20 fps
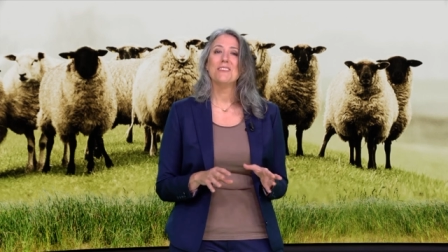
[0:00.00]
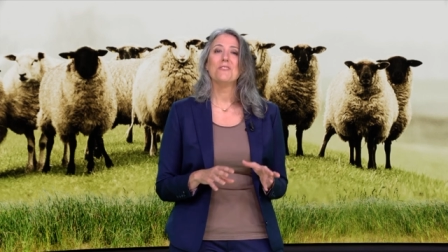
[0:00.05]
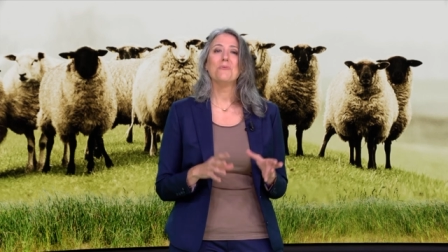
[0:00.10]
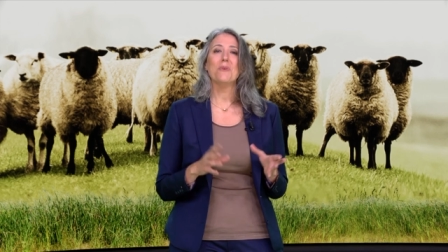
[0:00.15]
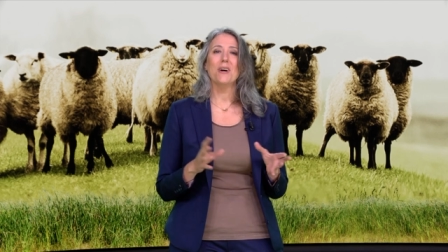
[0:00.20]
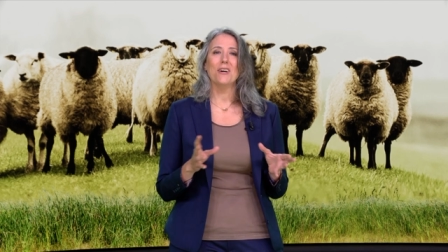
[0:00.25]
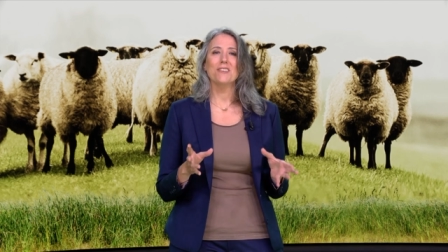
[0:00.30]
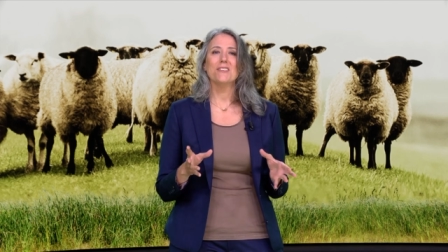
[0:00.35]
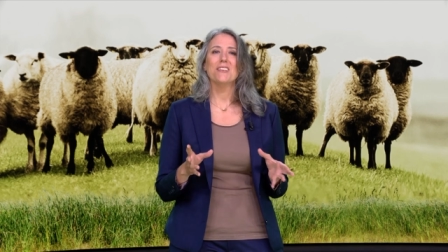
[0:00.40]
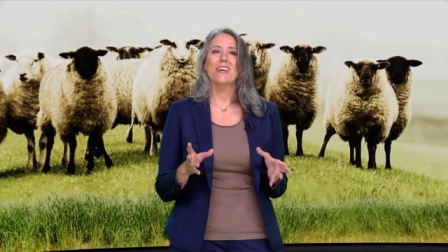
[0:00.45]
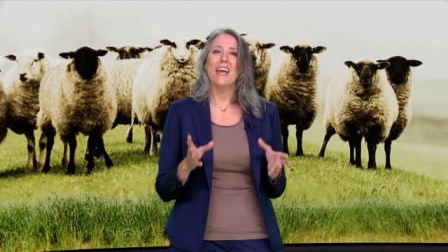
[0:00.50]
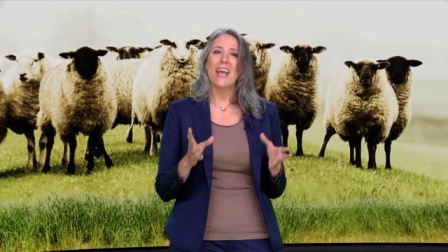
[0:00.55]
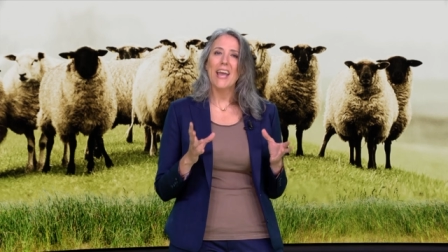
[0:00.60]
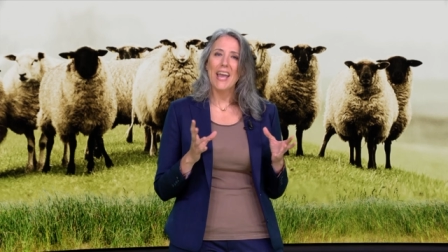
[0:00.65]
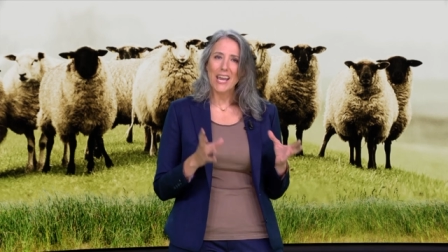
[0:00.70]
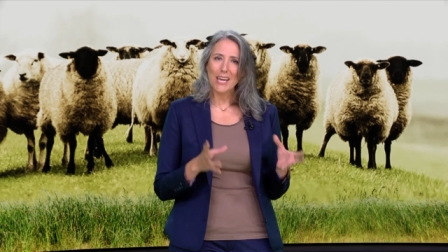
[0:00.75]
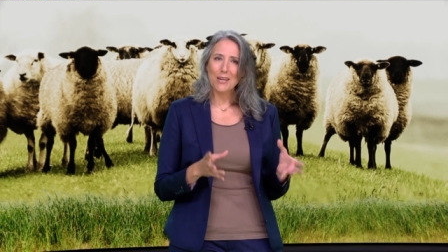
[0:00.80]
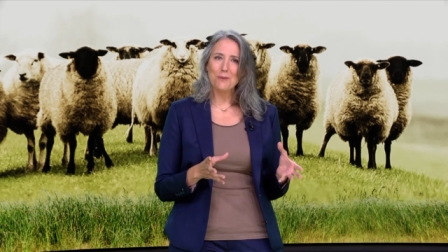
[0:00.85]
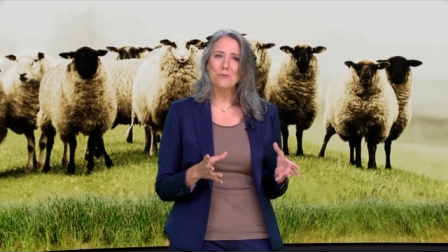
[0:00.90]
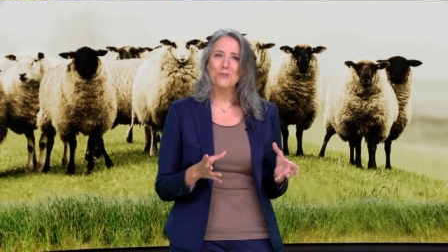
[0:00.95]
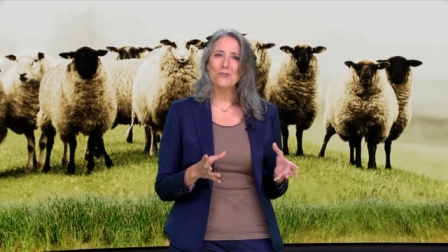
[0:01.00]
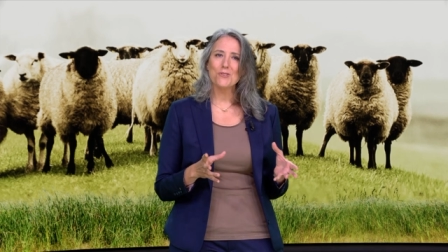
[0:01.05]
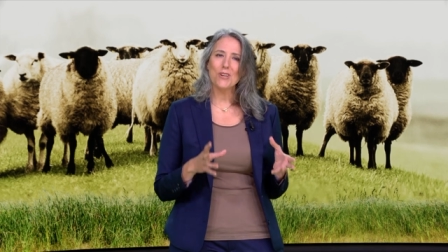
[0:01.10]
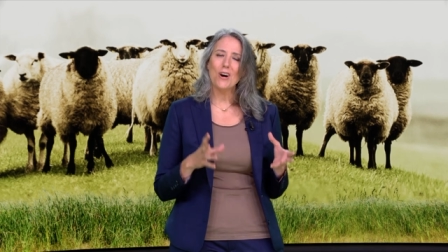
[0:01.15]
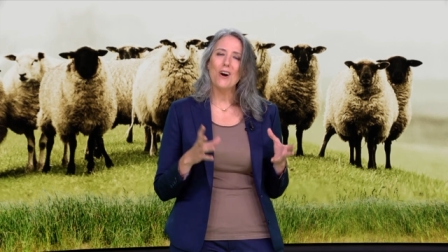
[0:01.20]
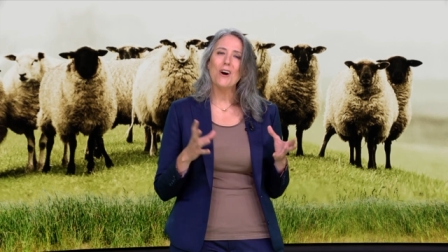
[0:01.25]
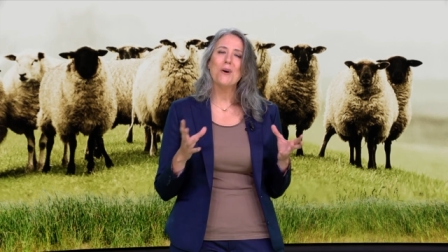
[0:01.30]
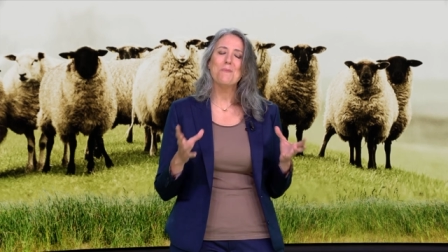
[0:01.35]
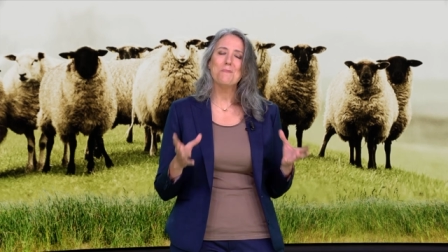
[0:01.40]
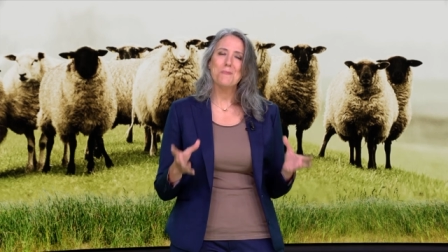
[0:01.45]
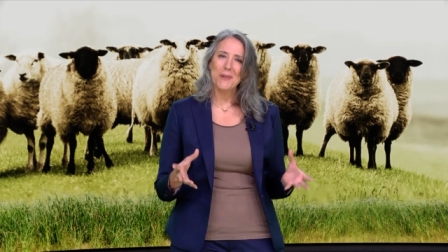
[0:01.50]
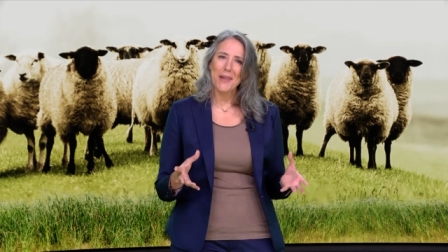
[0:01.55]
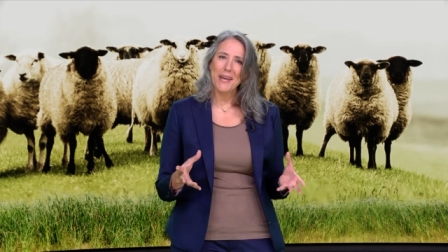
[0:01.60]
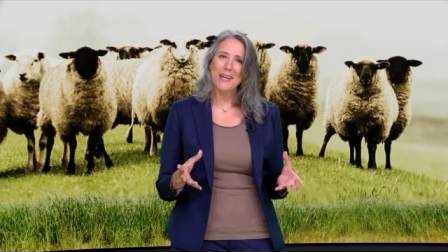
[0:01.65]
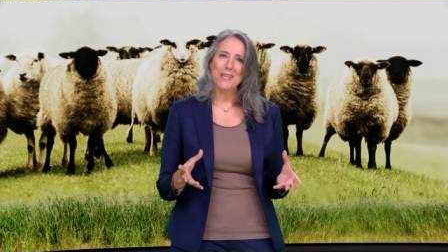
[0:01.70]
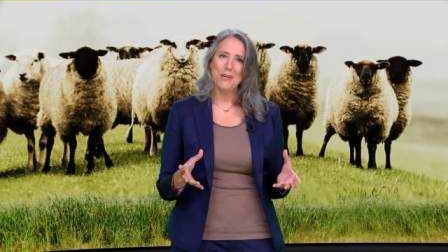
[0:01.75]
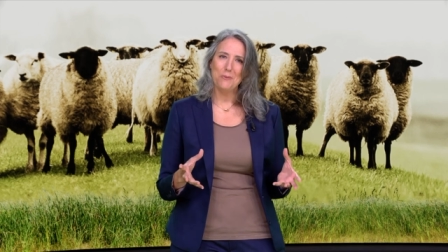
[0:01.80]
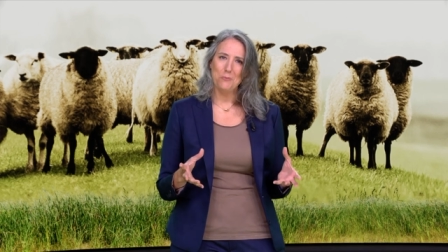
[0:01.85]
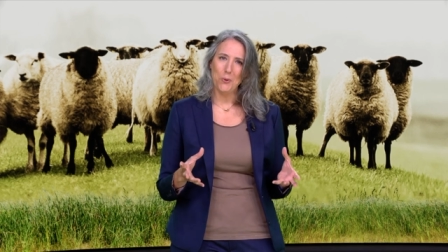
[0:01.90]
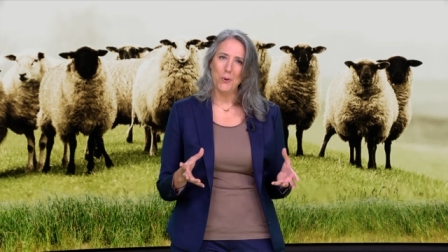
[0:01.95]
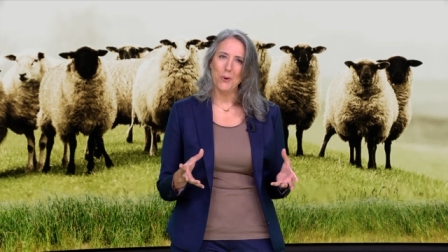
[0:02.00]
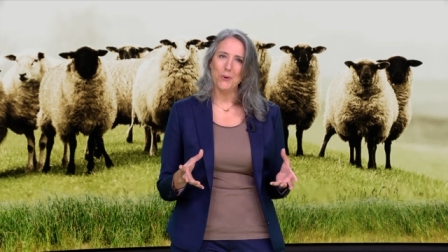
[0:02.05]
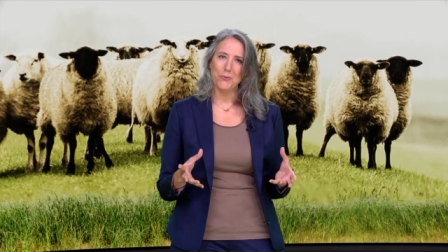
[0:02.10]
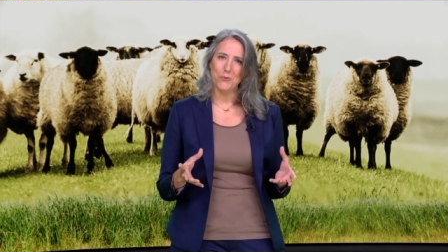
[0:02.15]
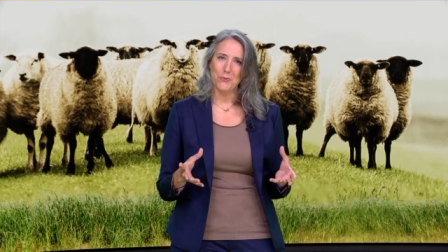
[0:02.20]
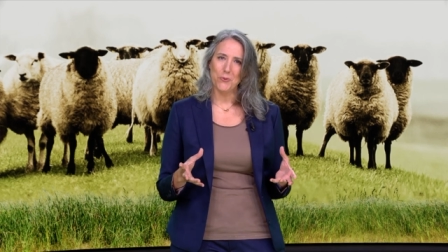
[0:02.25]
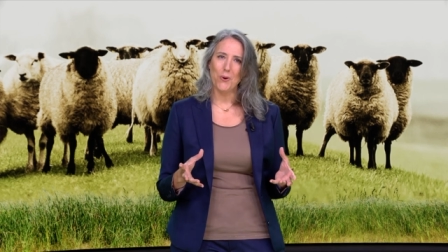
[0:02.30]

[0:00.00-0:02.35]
Well, animals play an important